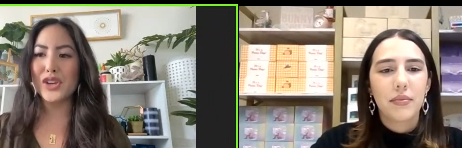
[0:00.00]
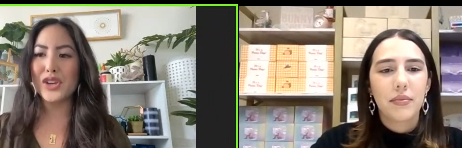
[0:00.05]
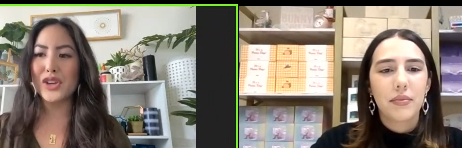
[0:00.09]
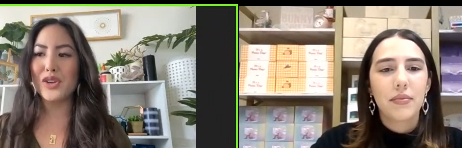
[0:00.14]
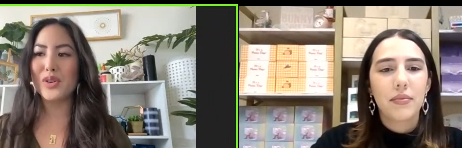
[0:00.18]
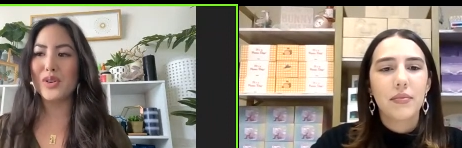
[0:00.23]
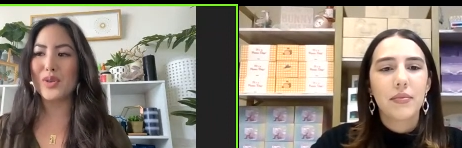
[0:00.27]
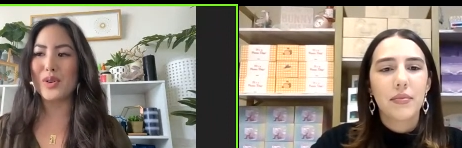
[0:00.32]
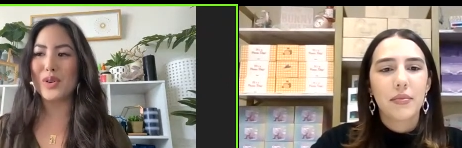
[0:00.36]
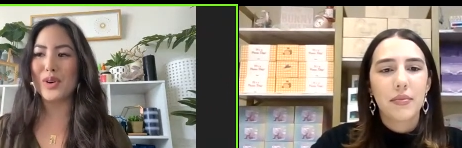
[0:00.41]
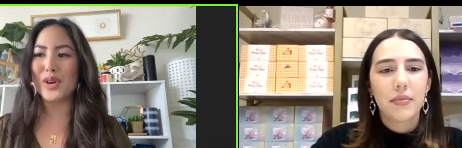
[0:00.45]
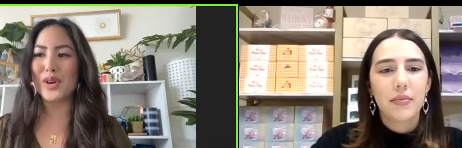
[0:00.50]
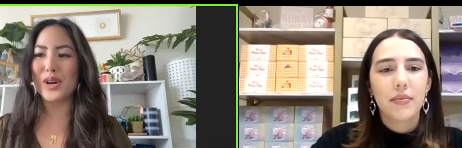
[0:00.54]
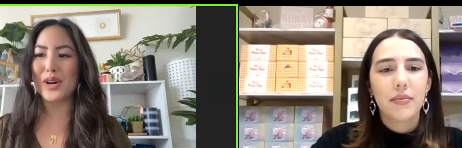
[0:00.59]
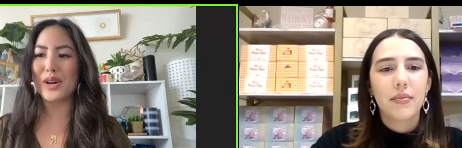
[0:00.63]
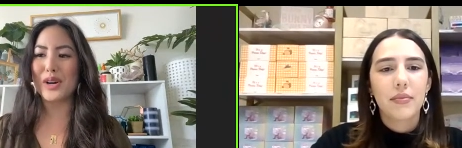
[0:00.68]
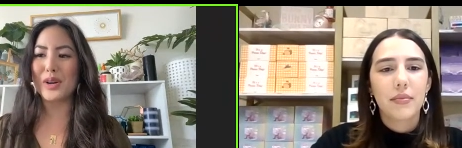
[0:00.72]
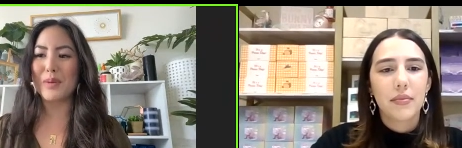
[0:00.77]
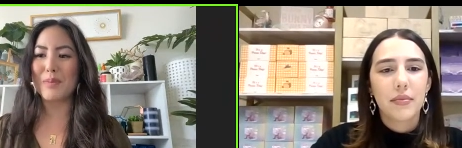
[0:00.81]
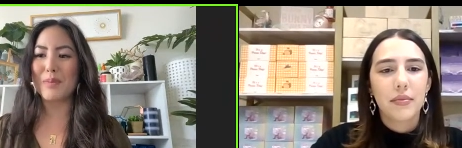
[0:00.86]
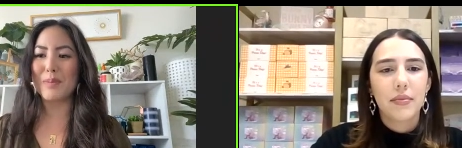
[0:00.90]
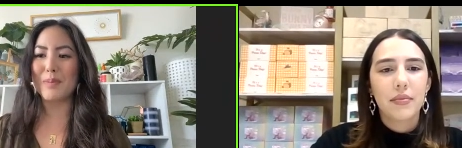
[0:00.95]
Speaker 1: you're
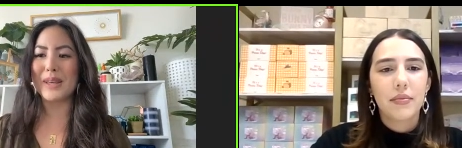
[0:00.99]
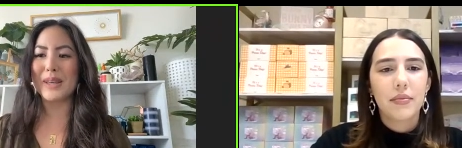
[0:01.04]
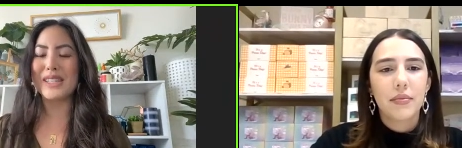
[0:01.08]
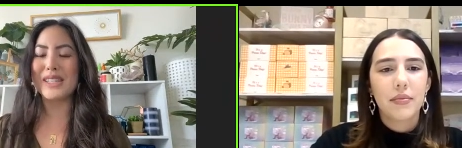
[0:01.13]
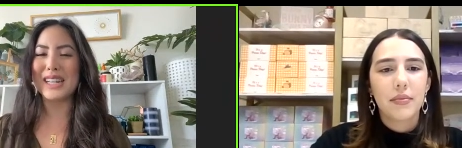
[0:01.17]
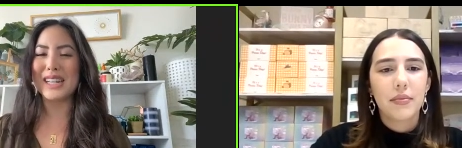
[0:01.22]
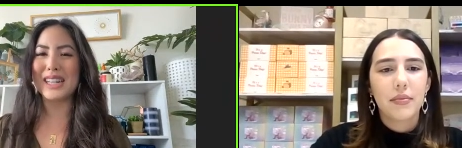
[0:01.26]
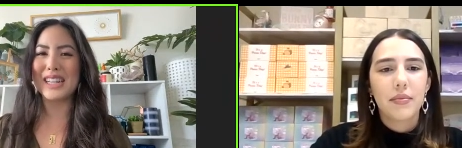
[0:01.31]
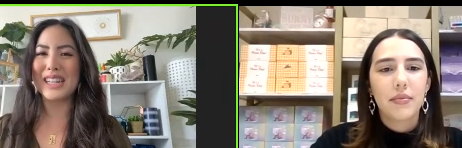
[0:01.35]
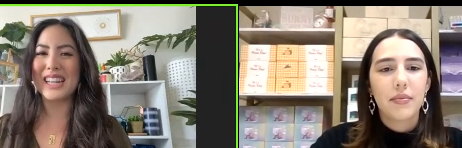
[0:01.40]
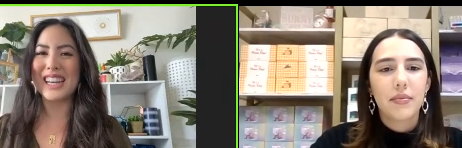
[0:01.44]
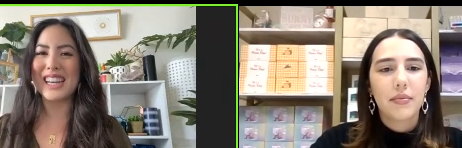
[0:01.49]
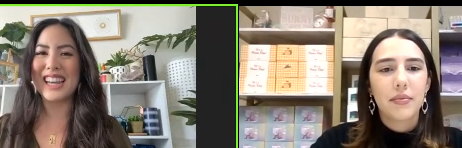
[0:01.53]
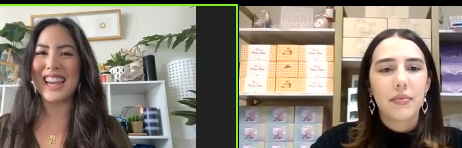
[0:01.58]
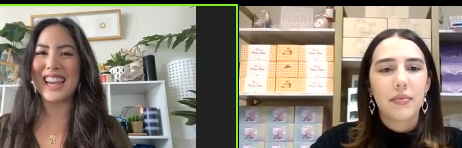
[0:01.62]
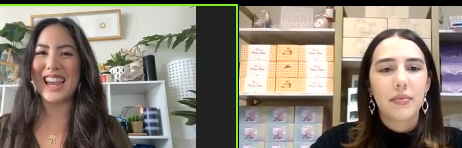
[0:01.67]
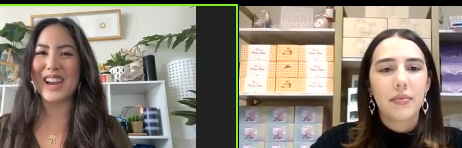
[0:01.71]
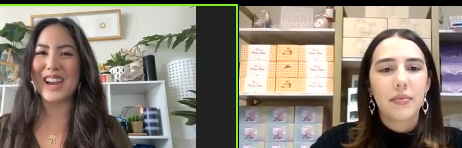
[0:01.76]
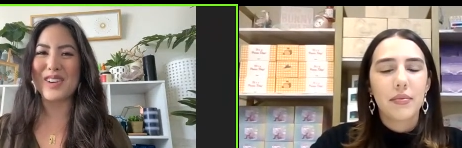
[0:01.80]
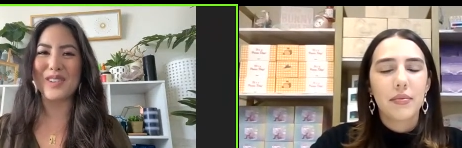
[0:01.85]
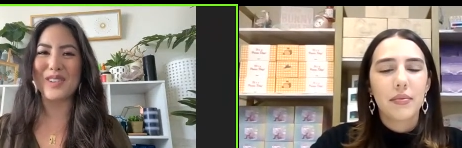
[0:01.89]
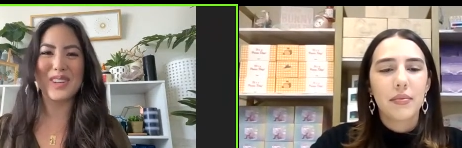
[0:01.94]
basically
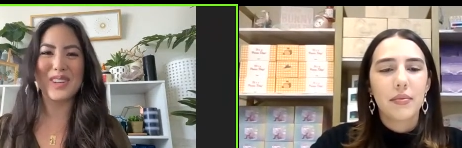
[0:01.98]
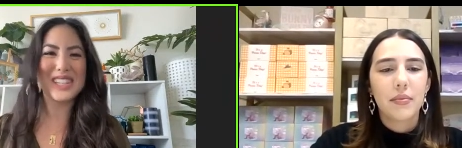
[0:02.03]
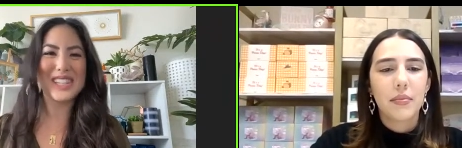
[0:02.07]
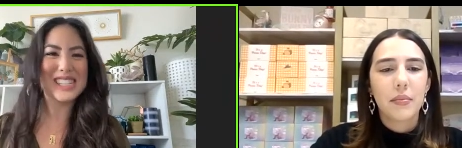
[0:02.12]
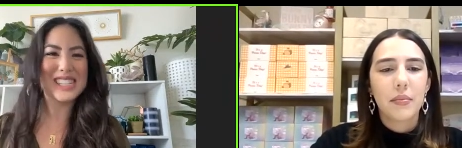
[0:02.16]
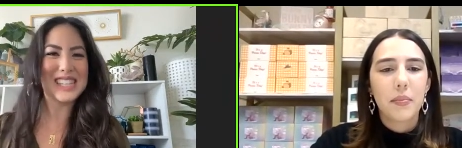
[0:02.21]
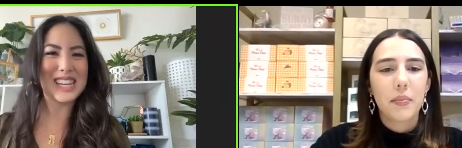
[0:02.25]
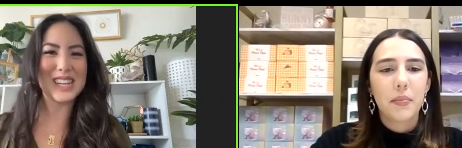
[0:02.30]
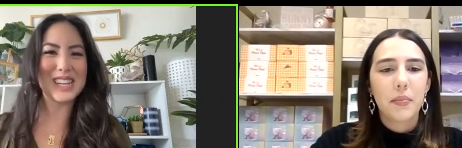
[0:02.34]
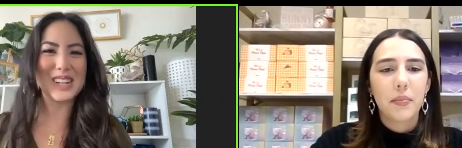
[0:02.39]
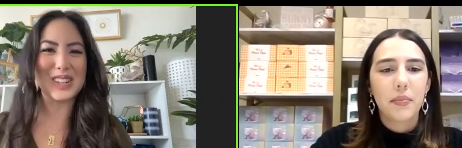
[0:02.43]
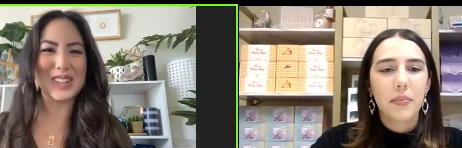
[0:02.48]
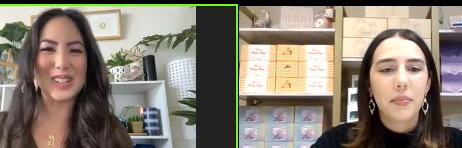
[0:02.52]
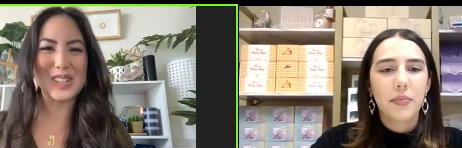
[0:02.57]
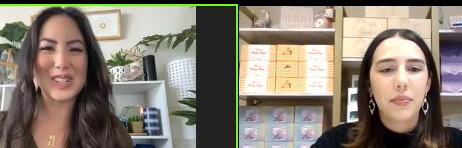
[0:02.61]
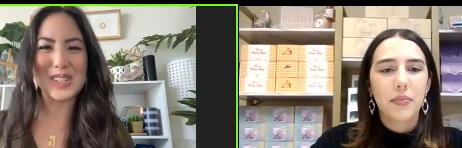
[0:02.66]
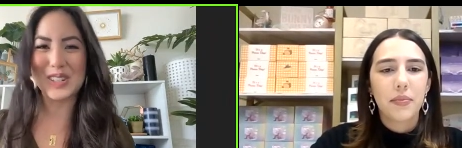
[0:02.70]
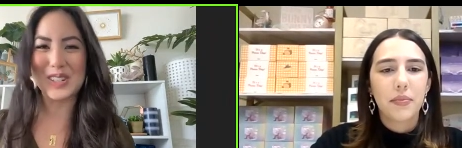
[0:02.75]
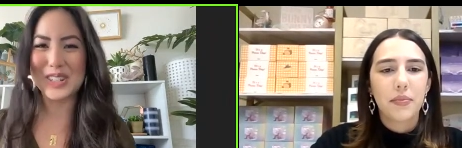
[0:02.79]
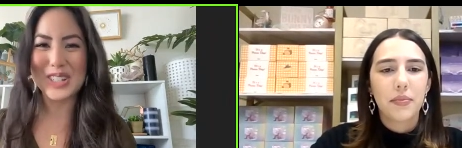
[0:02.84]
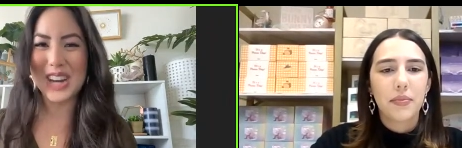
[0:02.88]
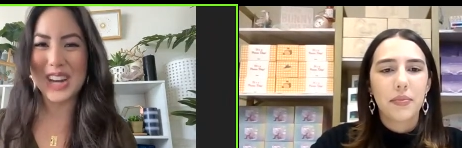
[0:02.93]
increasing your
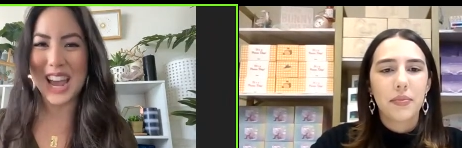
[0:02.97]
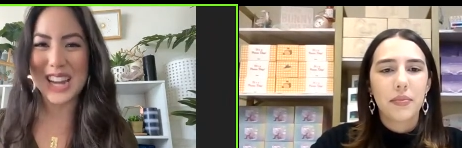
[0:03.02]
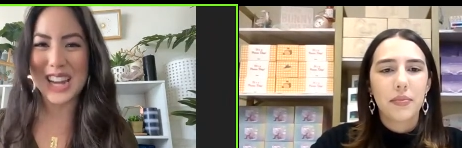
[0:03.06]
search